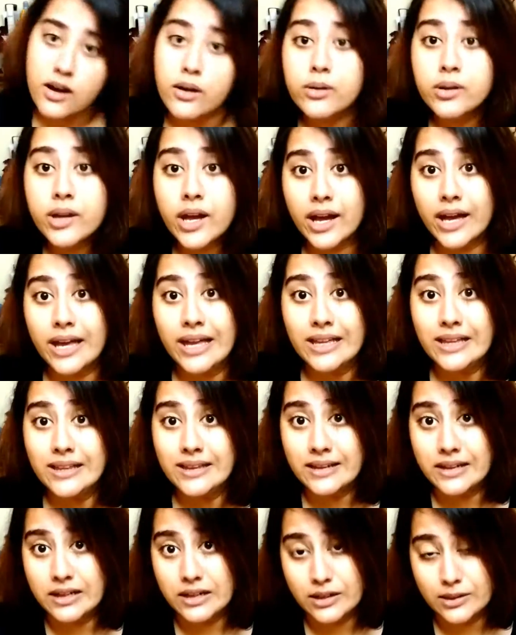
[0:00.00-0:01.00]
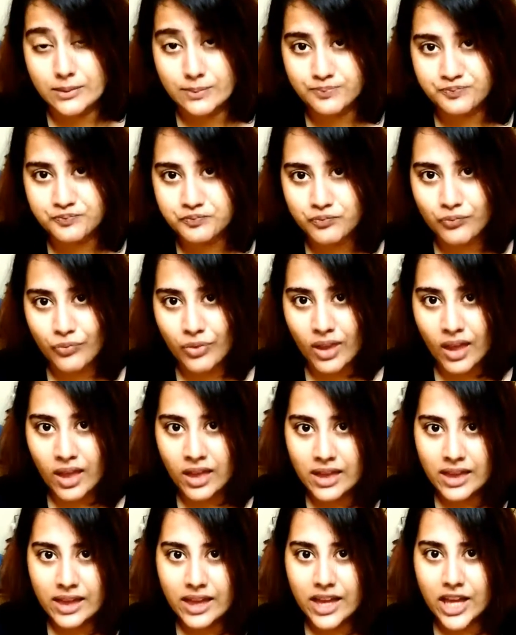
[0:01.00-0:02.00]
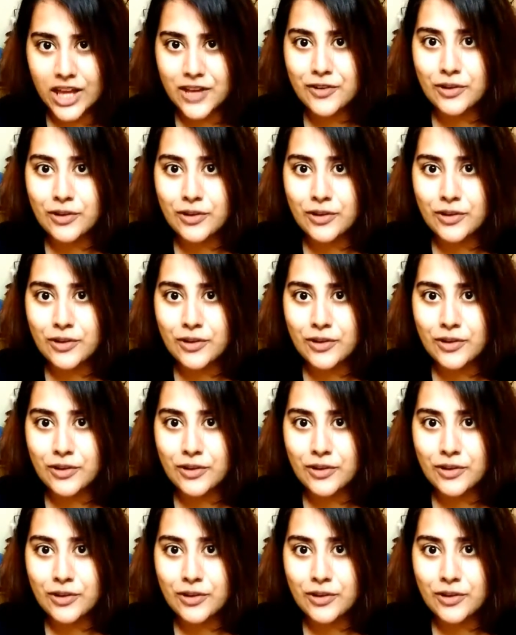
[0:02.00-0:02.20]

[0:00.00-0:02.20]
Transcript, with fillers: out and um, if